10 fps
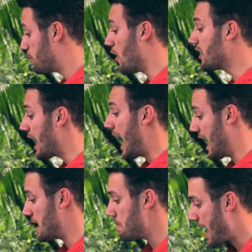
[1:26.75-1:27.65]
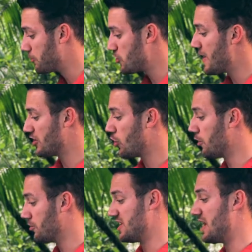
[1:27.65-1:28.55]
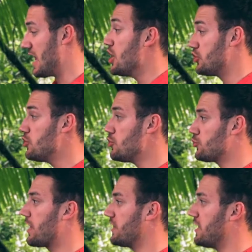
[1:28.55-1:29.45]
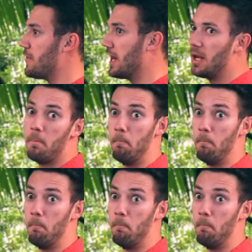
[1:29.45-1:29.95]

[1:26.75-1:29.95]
book had a map to McDonald's in it. Don't you try to give me any